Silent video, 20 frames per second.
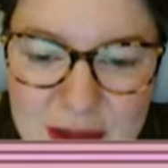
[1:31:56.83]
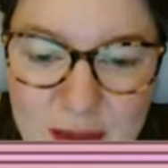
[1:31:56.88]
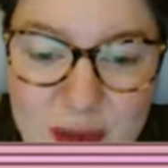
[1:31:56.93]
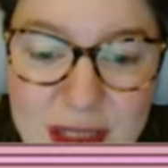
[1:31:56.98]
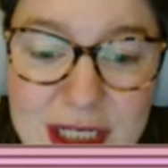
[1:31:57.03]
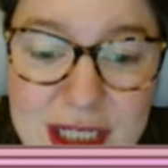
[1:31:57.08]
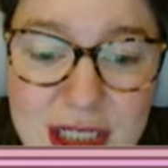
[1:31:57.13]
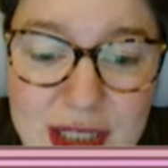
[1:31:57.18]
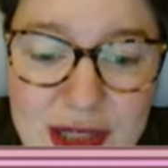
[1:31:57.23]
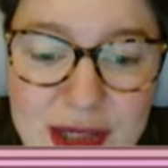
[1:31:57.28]
We
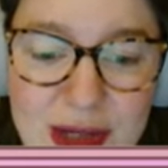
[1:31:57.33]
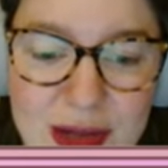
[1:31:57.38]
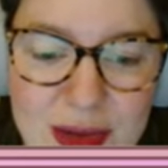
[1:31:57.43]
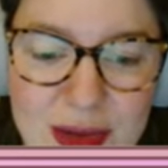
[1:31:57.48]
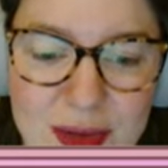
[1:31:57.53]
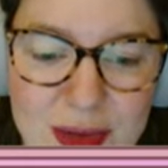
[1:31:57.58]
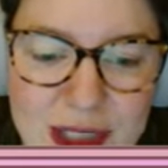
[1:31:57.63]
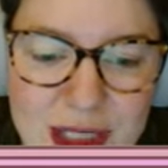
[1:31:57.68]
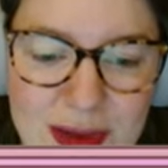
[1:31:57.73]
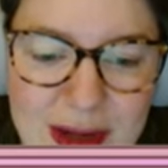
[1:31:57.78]

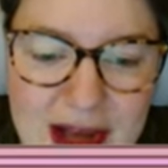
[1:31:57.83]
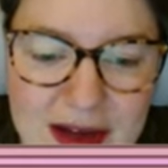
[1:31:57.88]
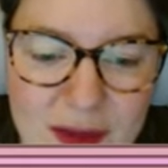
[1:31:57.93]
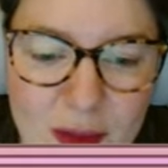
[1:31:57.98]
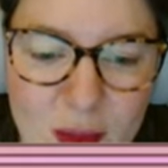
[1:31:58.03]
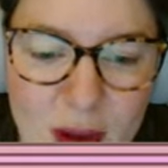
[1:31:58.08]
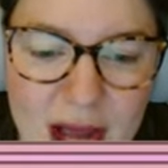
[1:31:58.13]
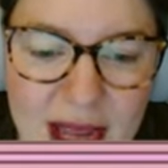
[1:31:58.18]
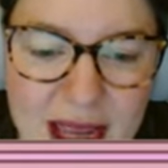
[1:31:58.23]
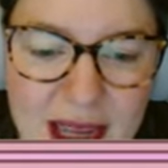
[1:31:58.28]
do have
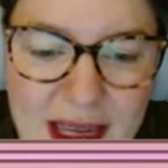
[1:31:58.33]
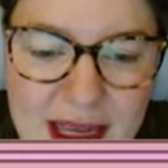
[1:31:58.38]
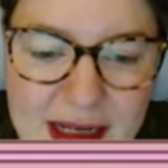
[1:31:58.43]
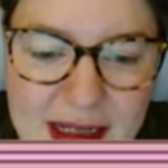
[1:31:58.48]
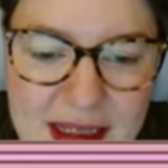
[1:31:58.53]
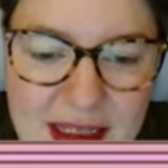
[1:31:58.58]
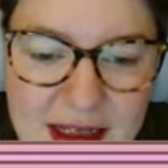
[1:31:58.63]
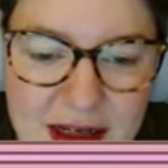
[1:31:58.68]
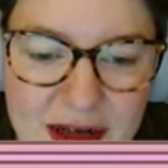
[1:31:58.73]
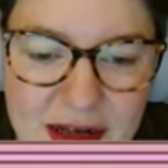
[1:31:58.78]

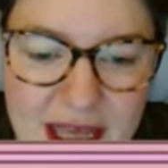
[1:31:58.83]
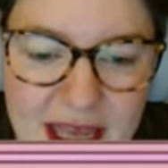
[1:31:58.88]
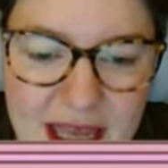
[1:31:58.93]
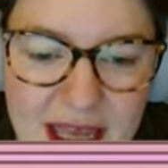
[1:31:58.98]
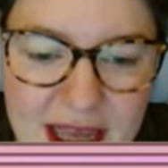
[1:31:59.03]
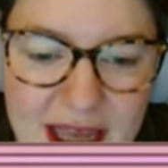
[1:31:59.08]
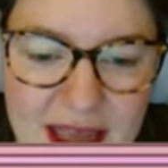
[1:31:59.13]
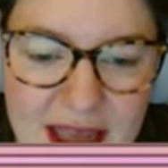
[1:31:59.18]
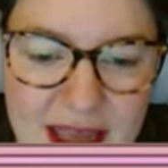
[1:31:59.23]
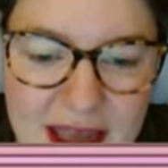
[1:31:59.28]
white.
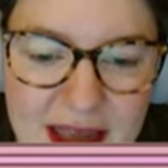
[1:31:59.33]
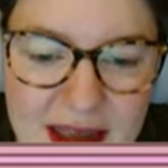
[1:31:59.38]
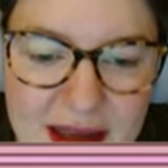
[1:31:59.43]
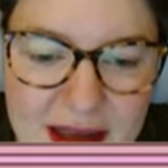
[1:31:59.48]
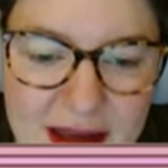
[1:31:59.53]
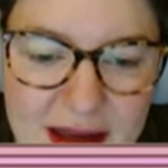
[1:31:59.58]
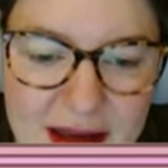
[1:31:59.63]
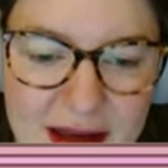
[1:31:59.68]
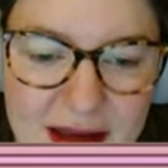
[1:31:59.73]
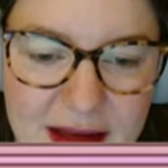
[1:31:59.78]
Okay.
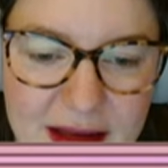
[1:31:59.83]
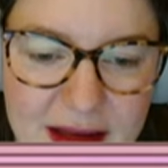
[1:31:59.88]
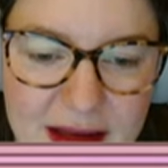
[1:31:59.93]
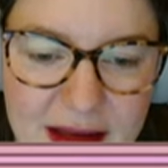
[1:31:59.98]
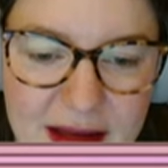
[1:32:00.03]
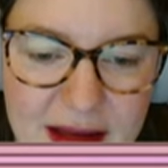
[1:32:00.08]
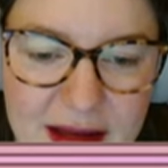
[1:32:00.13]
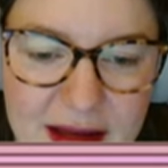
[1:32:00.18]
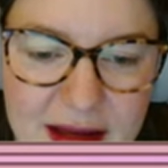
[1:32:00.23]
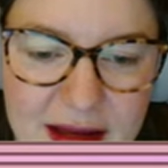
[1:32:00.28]

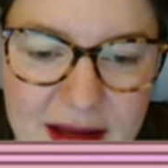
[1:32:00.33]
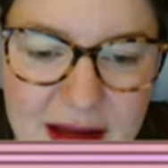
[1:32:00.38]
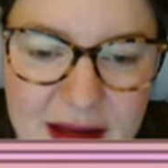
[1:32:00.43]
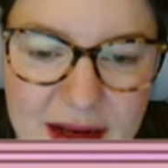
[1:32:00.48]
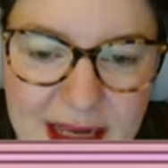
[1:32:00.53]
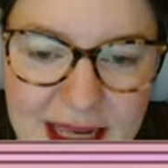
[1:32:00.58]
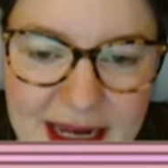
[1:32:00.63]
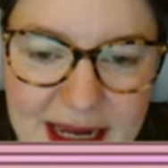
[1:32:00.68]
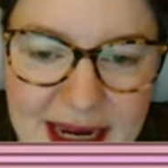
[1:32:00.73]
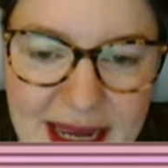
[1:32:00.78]

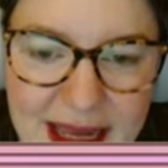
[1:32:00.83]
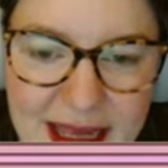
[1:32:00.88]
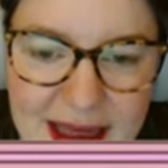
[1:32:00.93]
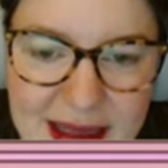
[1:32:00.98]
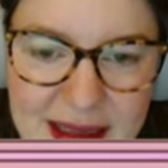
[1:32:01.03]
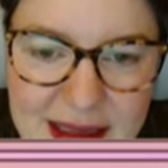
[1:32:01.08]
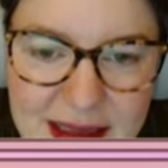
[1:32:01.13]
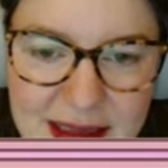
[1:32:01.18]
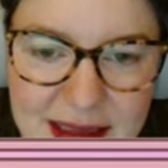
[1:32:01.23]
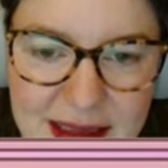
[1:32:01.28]
Okay,
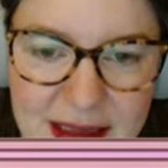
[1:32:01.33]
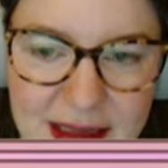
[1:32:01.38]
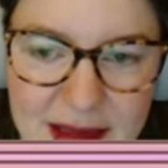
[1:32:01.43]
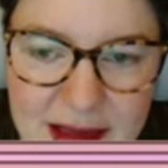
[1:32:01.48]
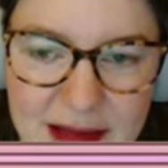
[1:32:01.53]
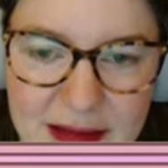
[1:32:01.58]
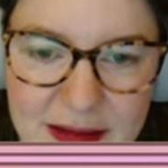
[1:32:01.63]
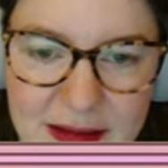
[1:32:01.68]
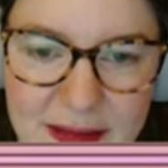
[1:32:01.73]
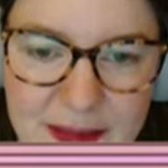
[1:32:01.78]
nice.
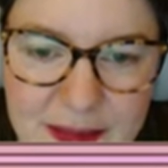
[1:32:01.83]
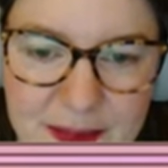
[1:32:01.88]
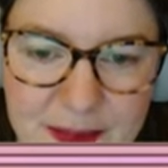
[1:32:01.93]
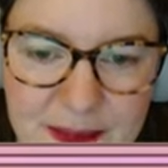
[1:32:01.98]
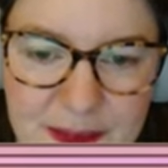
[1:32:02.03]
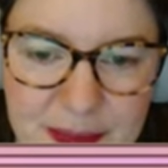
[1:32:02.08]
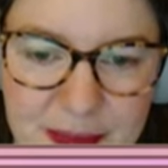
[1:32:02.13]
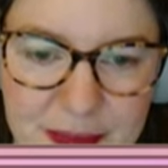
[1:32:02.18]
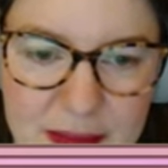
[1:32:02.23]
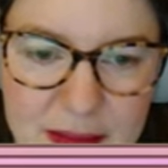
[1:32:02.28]

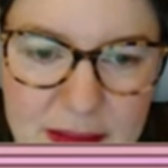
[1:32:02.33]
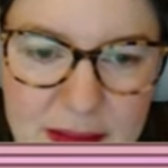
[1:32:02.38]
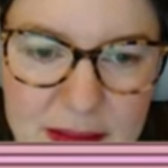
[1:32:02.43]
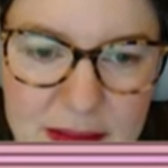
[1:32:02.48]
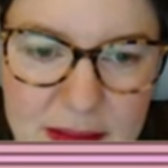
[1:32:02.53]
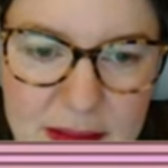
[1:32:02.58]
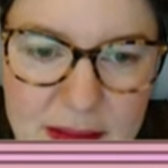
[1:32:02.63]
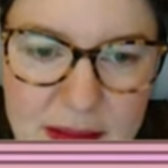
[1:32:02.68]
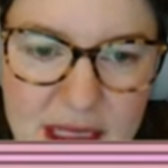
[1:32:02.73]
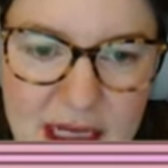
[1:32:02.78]

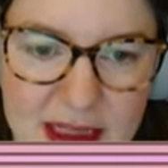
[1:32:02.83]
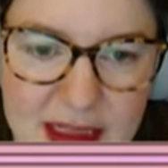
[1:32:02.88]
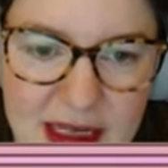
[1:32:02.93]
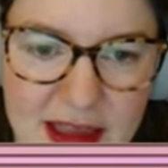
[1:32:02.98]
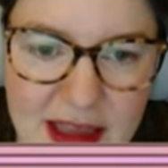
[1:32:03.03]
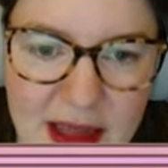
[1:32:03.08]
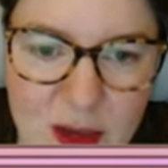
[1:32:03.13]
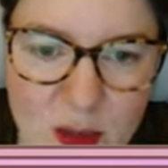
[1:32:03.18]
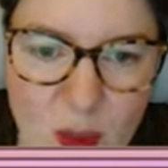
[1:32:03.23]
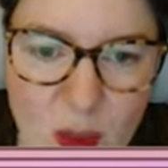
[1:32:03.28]
Because I
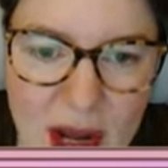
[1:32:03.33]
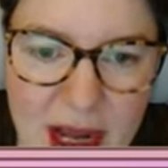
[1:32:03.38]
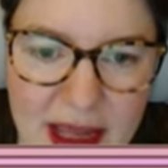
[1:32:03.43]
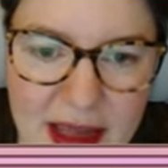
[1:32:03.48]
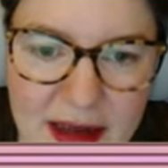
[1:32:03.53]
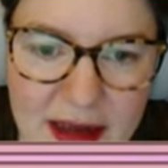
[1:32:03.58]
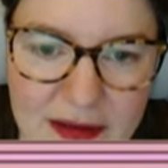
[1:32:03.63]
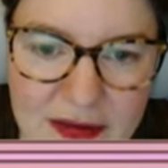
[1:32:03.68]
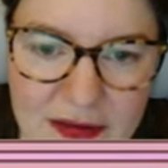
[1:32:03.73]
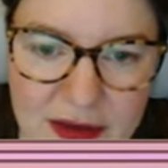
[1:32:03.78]
think
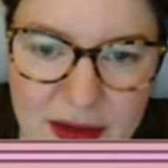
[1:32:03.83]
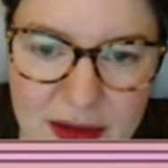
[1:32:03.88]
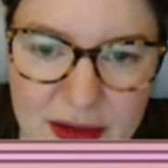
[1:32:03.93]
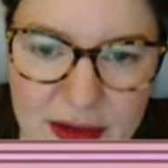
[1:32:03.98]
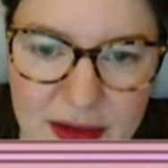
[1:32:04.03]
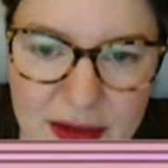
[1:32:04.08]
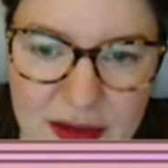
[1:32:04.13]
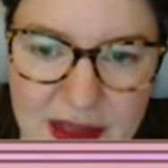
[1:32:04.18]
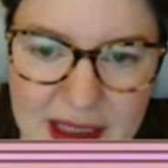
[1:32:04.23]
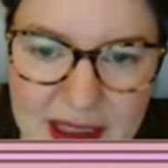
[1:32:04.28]
white
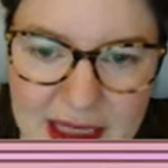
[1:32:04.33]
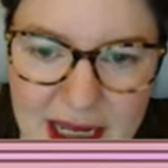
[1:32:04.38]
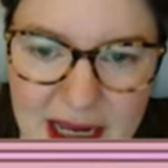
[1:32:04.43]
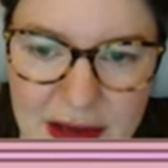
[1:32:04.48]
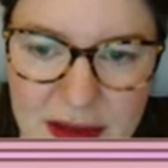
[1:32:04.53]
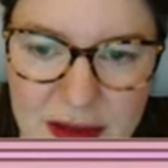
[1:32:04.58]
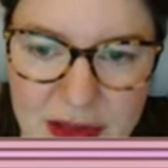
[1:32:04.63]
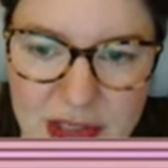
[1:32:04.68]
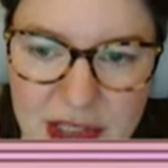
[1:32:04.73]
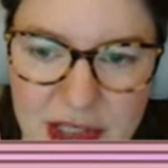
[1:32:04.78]
for this
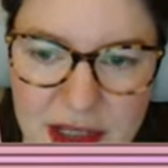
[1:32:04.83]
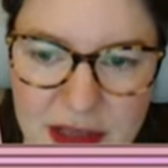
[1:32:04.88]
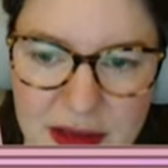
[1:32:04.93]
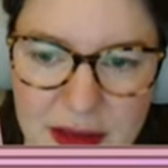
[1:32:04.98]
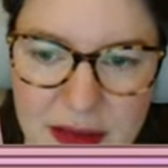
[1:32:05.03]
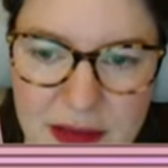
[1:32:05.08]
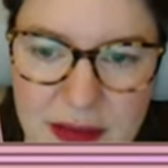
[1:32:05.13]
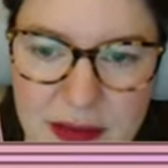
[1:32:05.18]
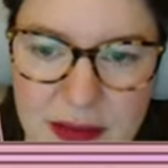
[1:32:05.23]
house, you know.